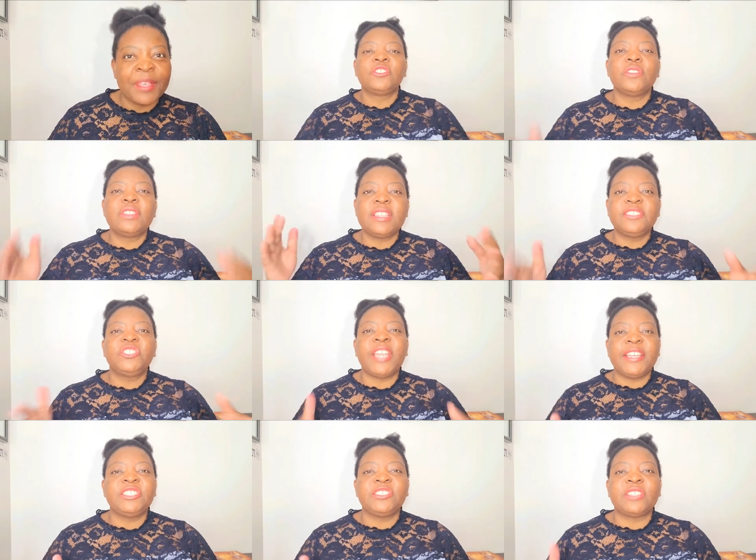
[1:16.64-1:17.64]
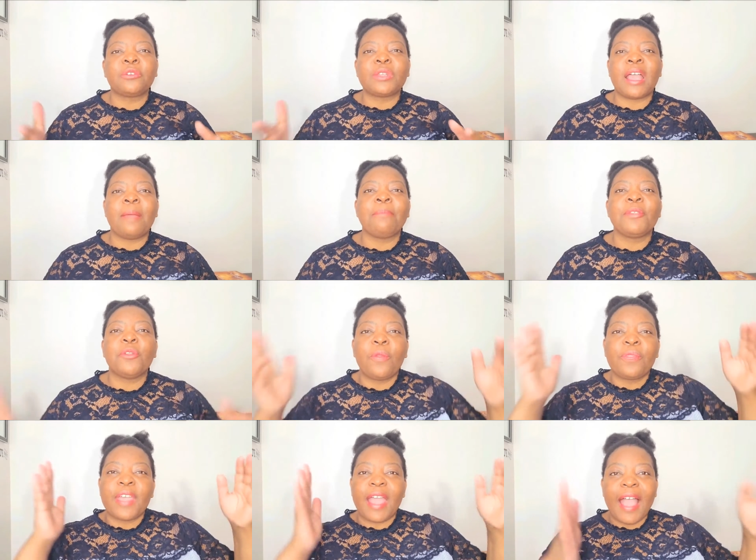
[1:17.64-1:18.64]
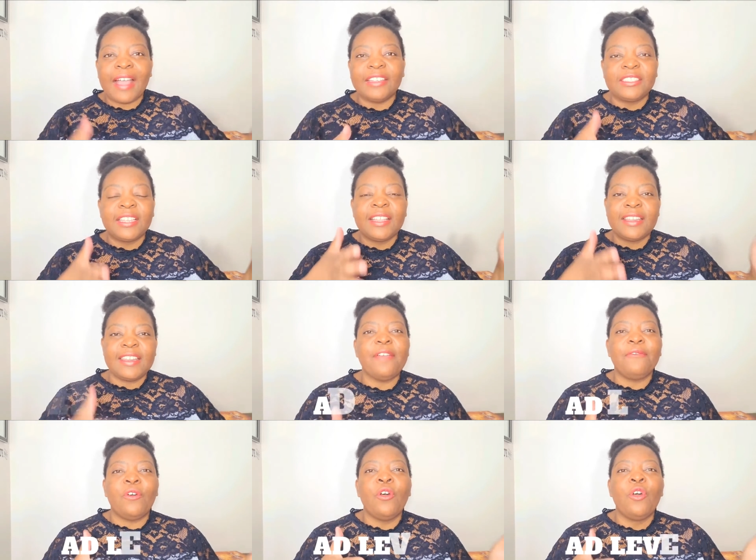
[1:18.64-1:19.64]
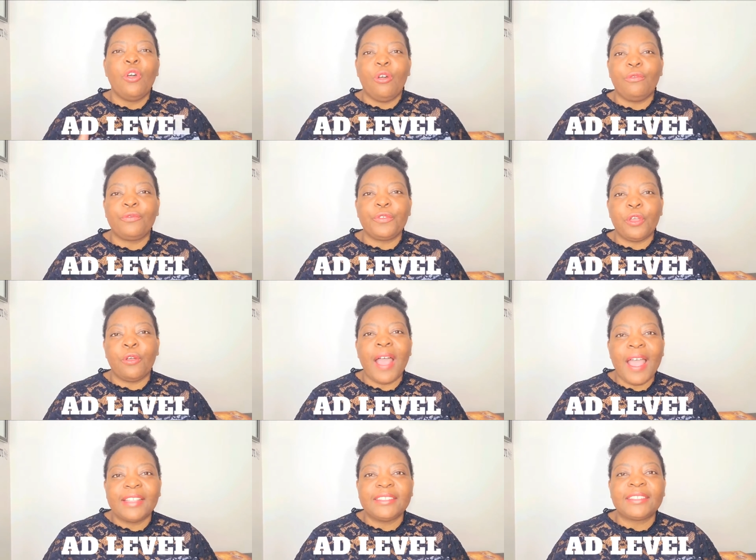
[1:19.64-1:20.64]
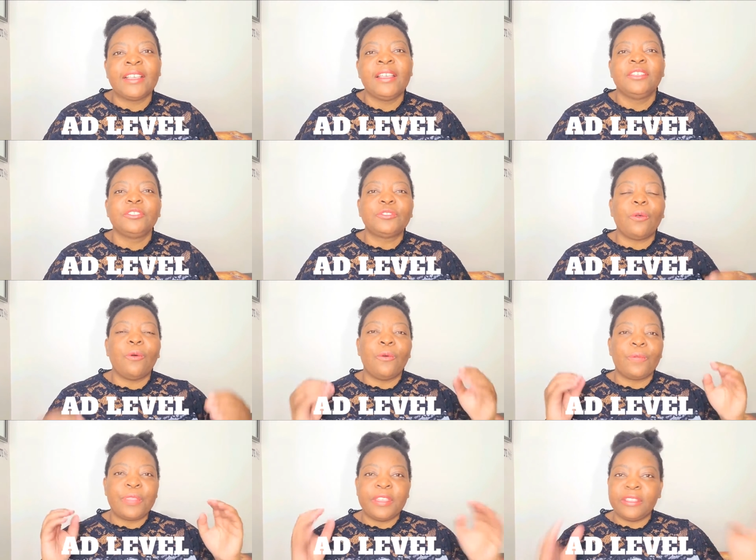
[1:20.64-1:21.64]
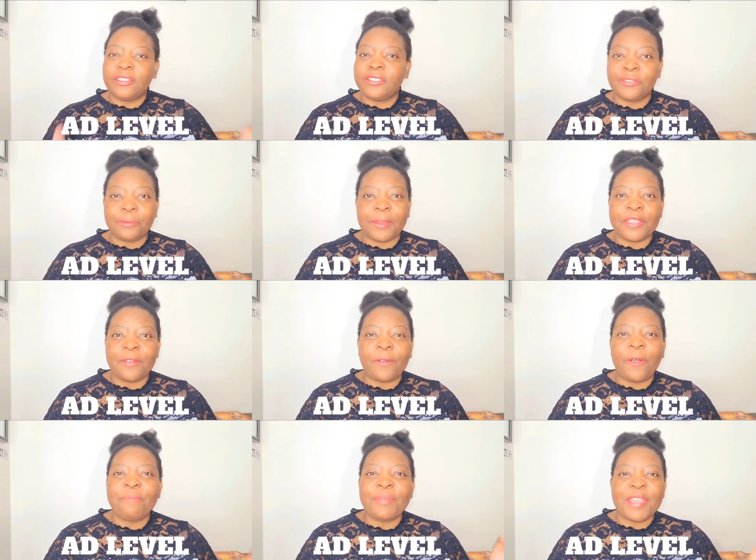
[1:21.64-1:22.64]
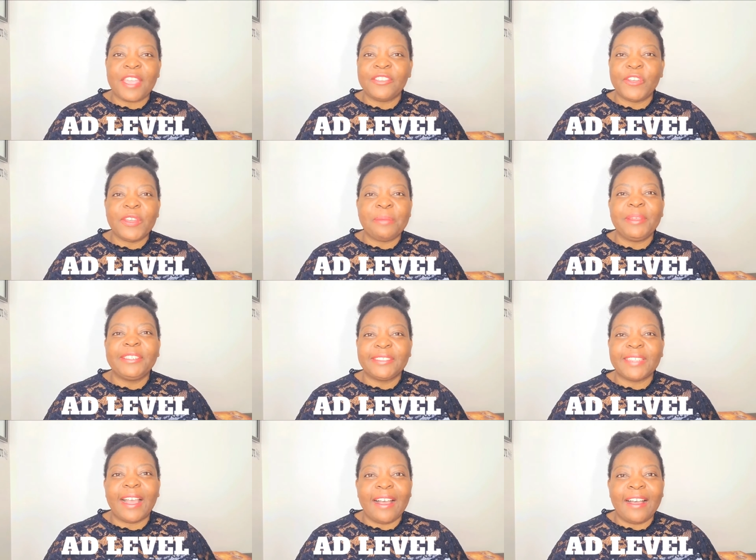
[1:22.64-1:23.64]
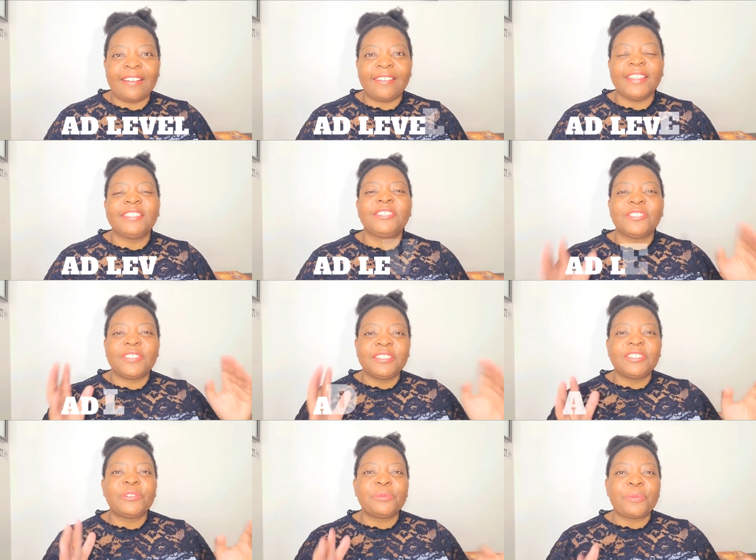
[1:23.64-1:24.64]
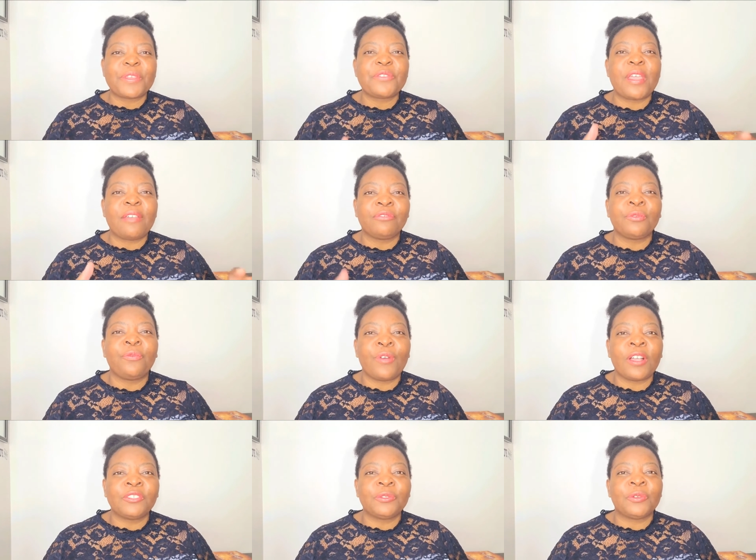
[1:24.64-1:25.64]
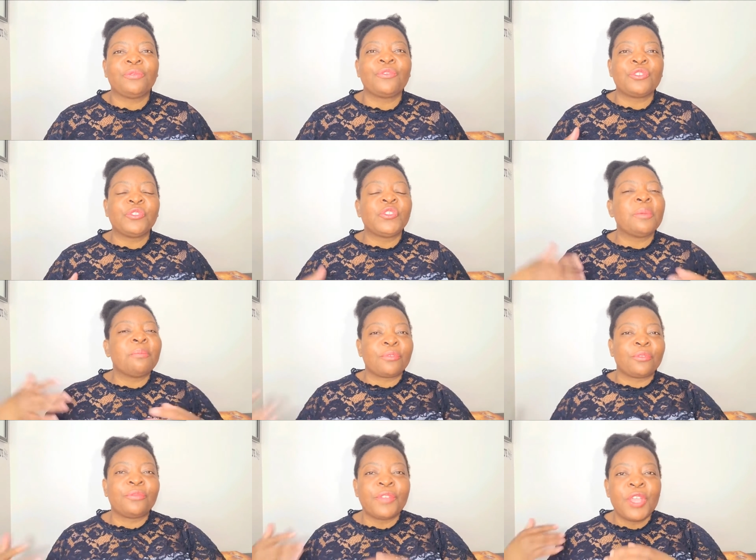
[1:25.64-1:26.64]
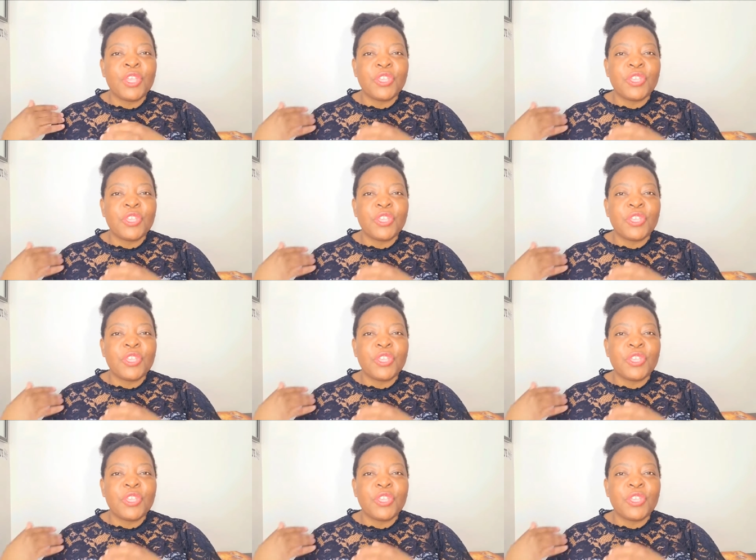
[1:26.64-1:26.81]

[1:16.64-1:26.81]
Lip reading: So these changes are going to happen on the ad level of your ads. So this is where your copy and your images are, right? So this is where you have to focus on for you to improve